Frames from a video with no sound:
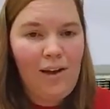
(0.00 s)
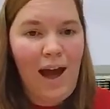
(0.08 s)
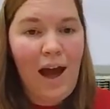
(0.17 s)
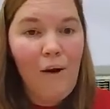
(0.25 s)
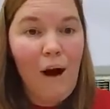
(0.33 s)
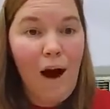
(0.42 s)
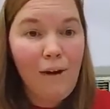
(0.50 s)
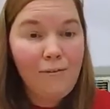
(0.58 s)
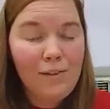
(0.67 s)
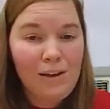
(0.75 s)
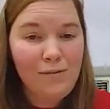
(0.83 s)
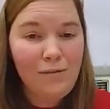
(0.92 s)

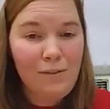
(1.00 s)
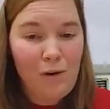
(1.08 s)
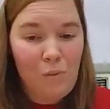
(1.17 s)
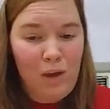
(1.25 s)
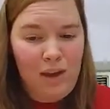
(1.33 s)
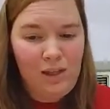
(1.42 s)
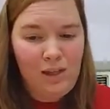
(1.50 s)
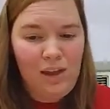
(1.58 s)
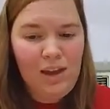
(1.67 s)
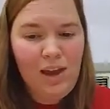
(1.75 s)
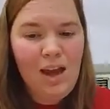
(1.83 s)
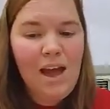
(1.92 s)
often for
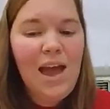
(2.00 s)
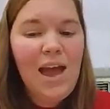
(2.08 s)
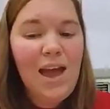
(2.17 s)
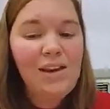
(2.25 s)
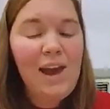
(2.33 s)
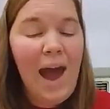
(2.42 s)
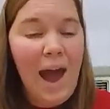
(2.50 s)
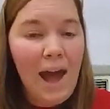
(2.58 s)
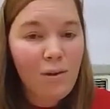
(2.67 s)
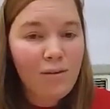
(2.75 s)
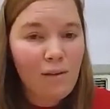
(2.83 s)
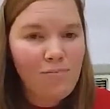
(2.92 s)
weekly, and
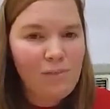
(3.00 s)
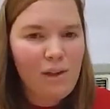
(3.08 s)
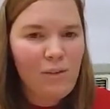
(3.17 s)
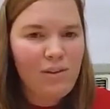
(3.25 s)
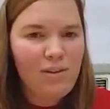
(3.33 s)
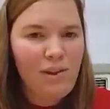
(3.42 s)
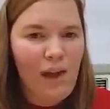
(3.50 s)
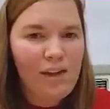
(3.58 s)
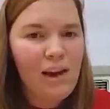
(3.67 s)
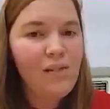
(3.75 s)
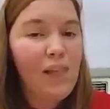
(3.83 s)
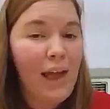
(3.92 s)
how something was
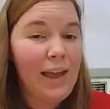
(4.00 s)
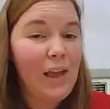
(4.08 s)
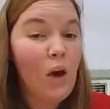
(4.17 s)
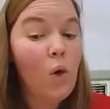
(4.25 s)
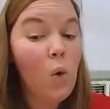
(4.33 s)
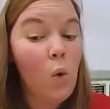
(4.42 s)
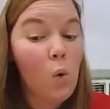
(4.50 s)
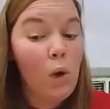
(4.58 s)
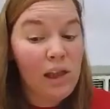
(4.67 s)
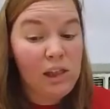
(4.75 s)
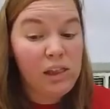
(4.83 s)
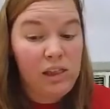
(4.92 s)
done, like
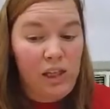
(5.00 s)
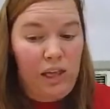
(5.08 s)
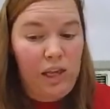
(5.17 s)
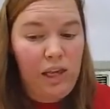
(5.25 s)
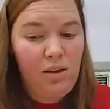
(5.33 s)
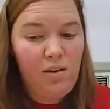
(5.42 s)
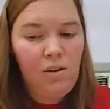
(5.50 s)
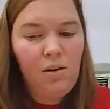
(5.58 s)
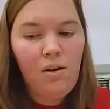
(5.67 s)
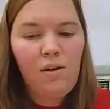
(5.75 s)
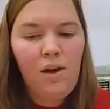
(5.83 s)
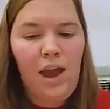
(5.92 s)
quickly,
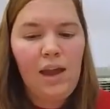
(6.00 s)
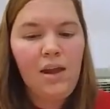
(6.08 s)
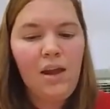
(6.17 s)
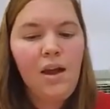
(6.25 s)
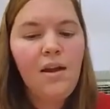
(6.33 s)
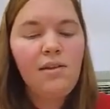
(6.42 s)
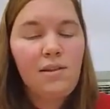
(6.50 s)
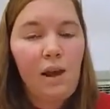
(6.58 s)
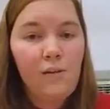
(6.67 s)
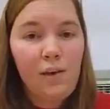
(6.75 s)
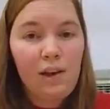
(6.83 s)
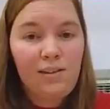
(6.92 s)
okay?
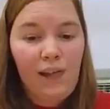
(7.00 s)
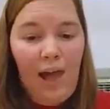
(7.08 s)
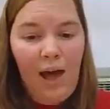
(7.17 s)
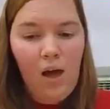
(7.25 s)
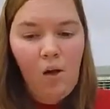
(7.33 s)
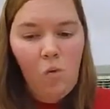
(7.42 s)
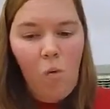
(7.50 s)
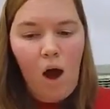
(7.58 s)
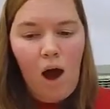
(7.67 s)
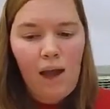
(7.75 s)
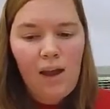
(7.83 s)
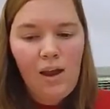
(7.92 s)
Suffix
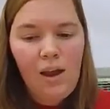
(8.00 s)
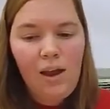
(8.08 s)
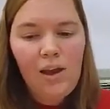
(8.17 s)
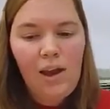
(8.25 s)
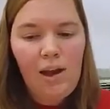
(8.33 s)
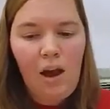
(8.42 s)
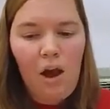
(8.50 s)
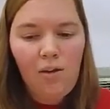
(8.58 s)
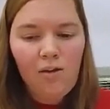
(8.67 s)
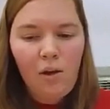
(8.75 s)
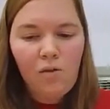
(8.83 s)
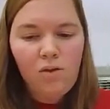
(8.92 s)
ly can
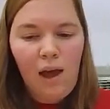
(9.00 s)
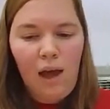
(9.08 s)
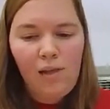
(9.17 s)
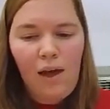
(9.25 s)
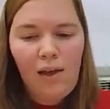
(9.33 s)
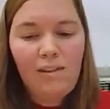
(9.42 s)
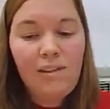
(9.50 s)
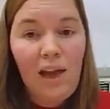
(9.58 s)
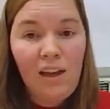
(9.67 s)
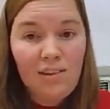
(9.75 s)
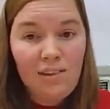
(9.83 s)
also tell us that